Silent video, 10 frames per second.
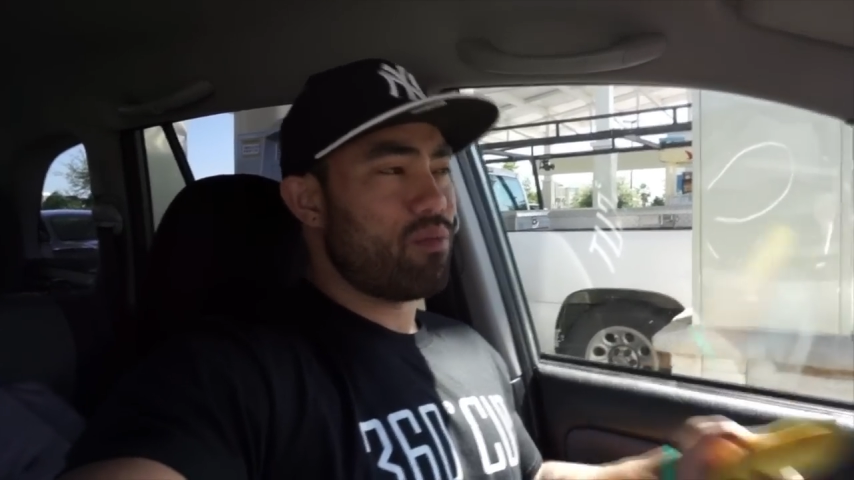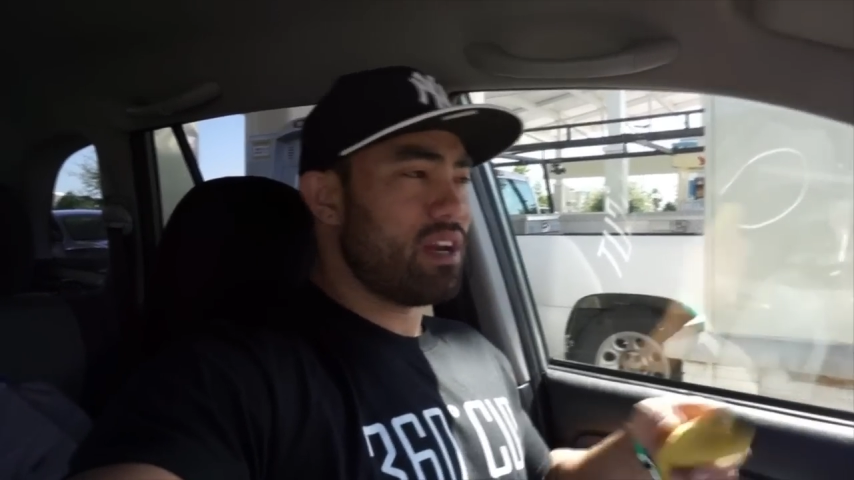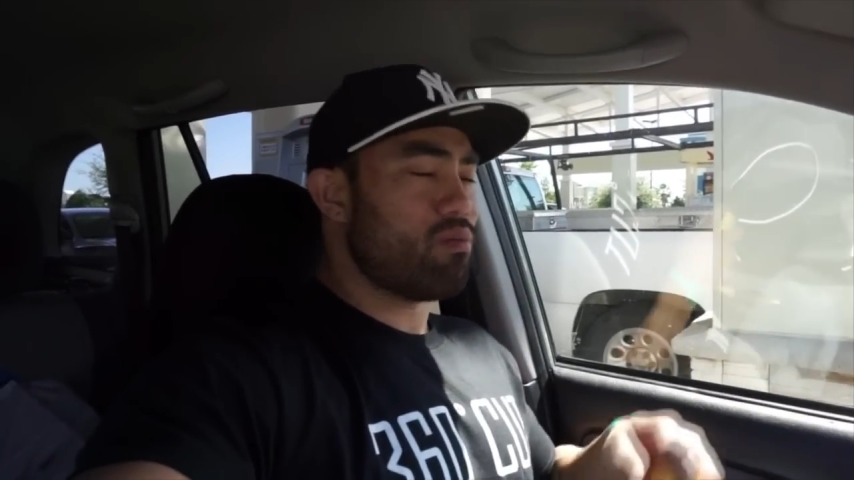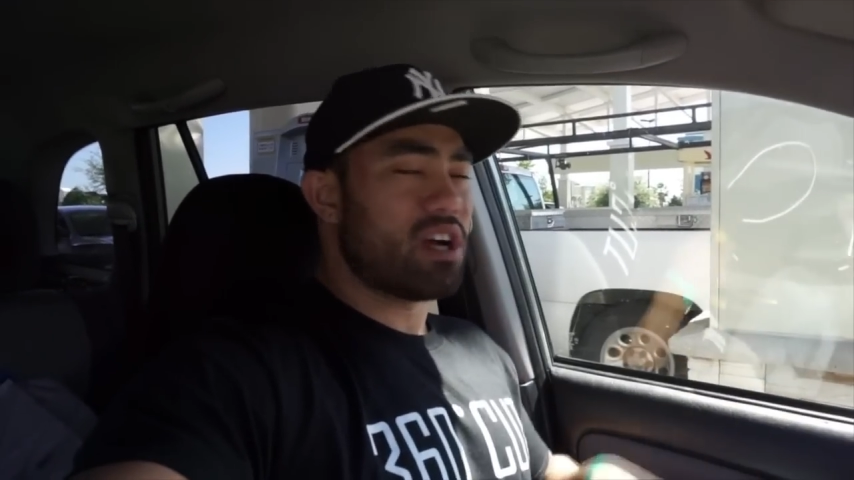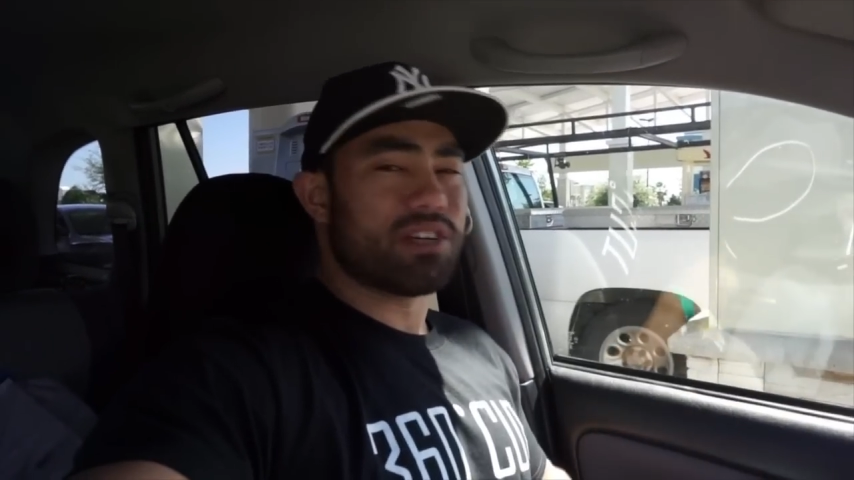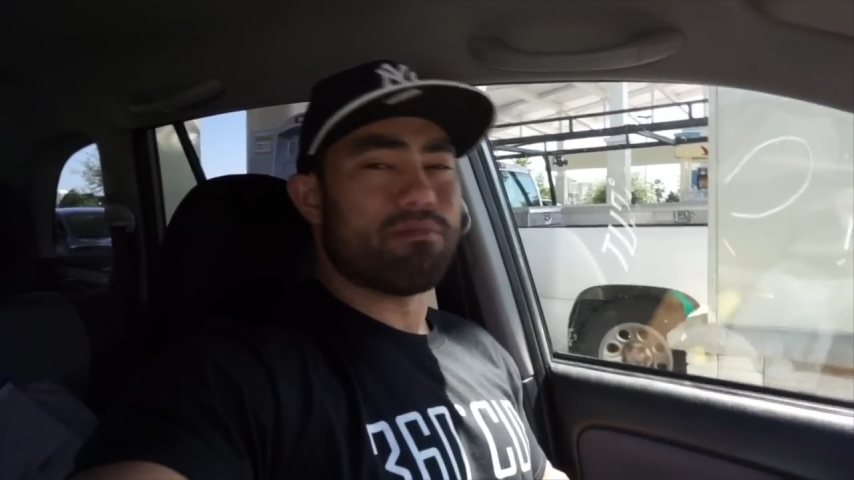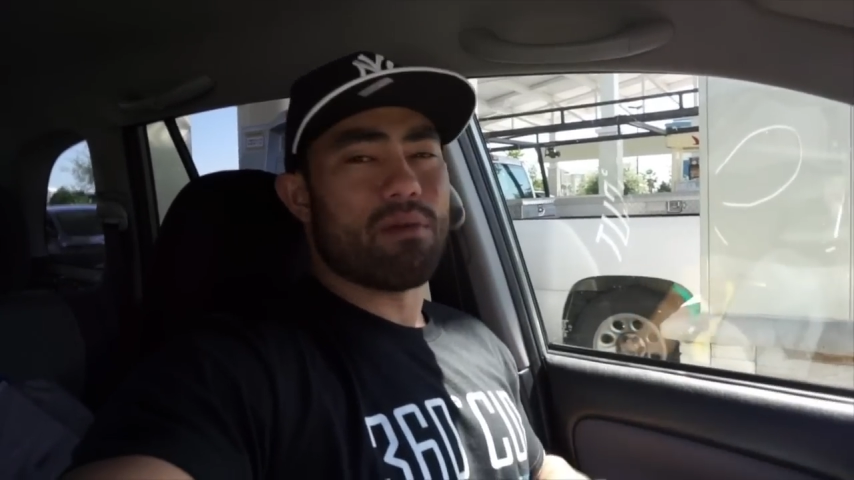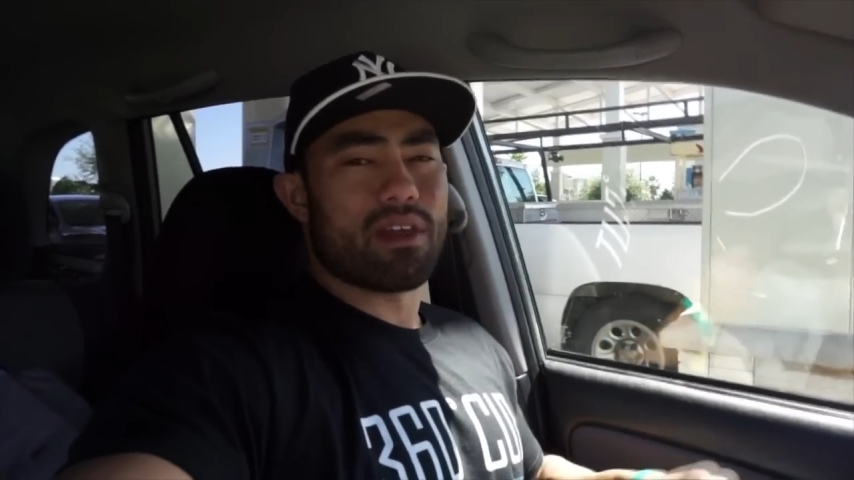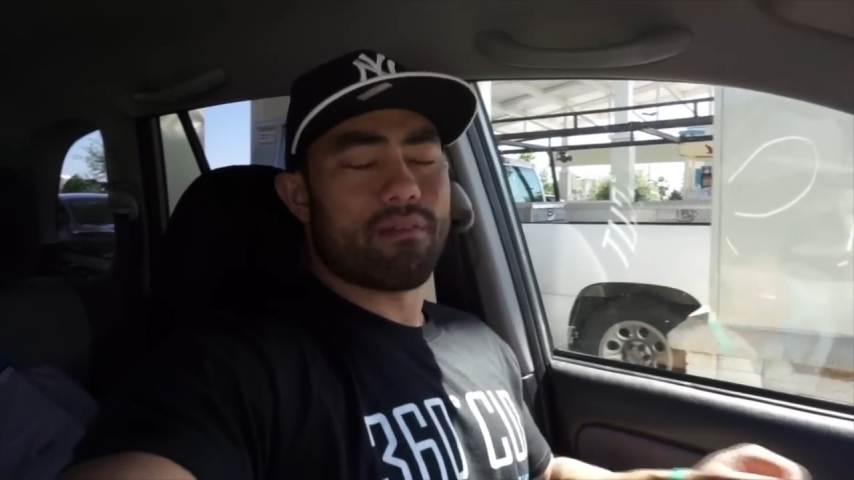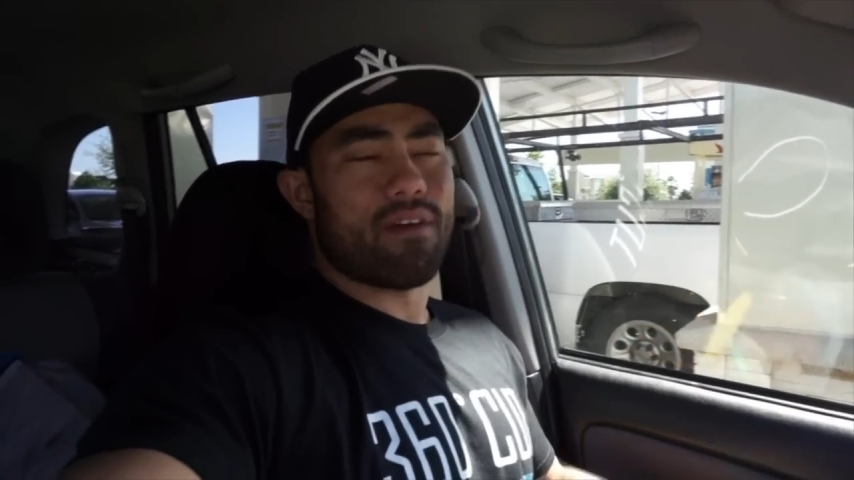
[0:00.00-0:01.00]
We didn't watch the
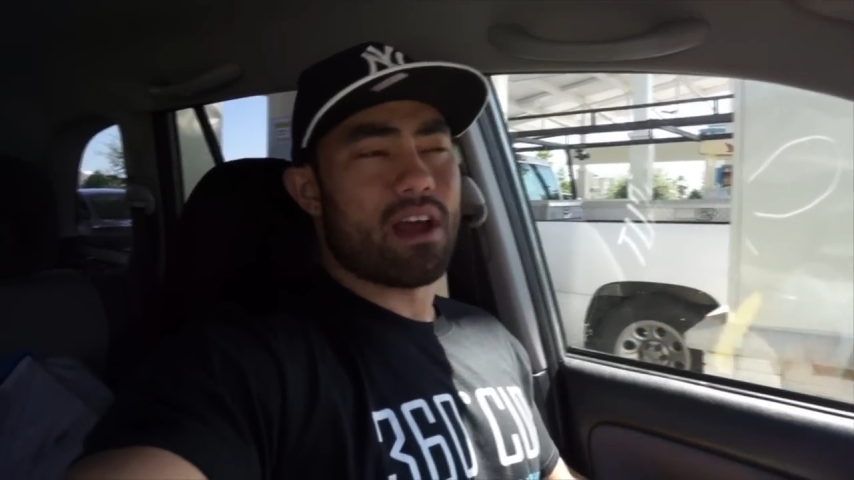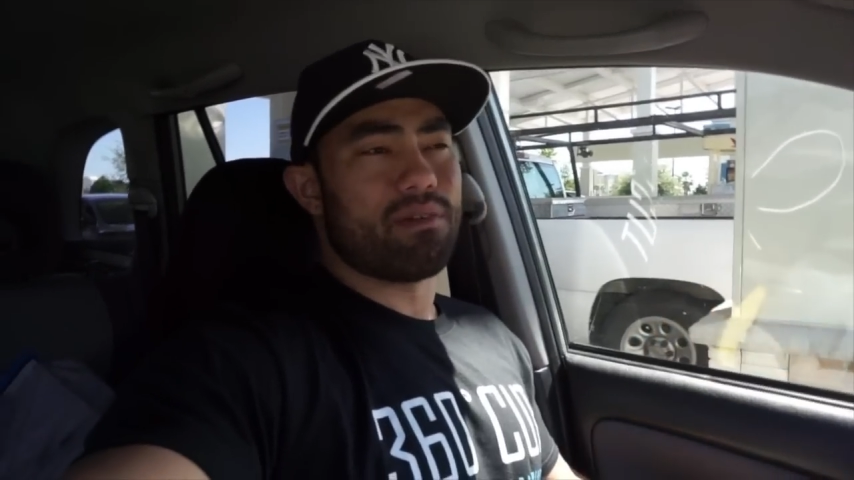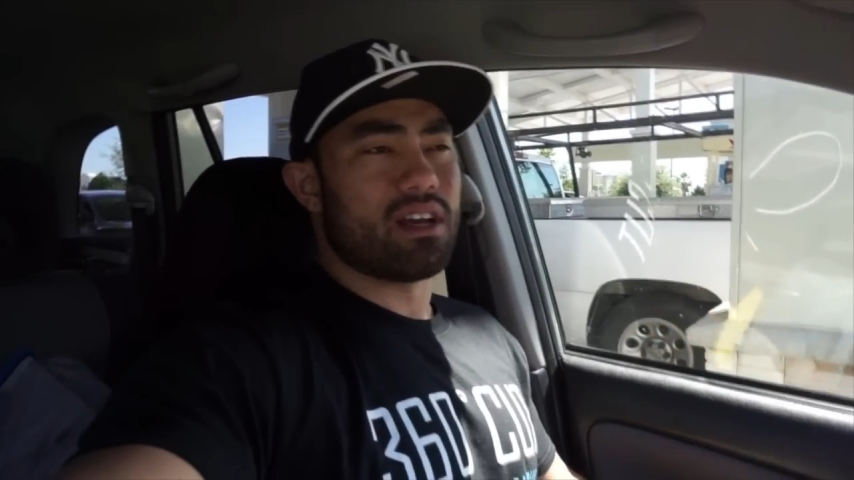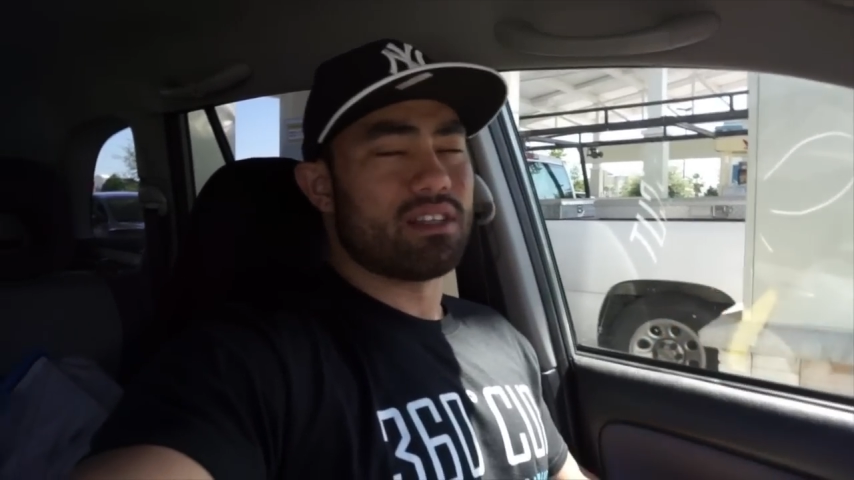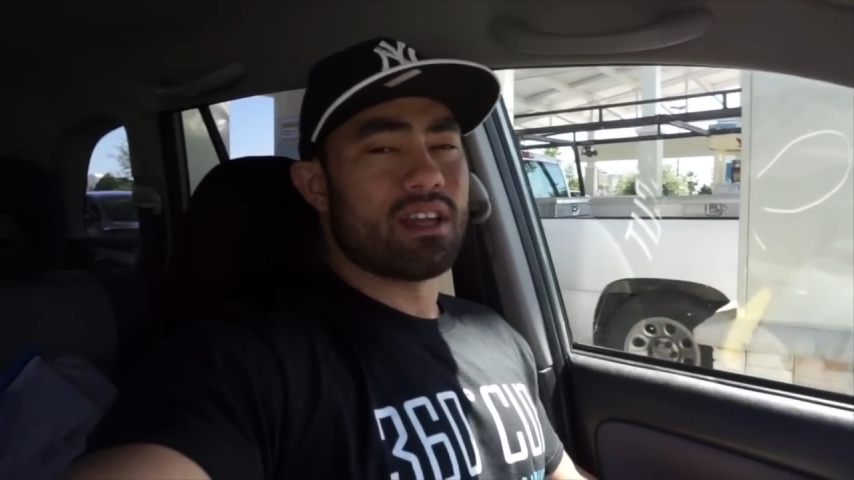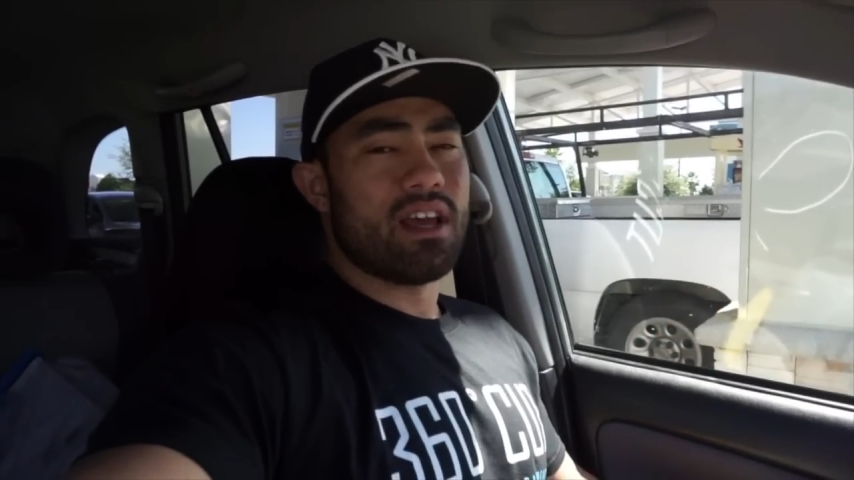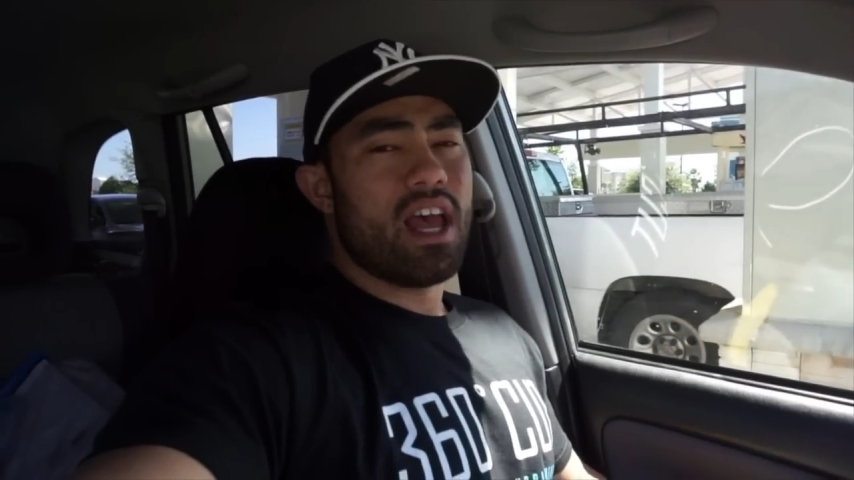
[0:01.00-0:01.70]
Mayweather fight because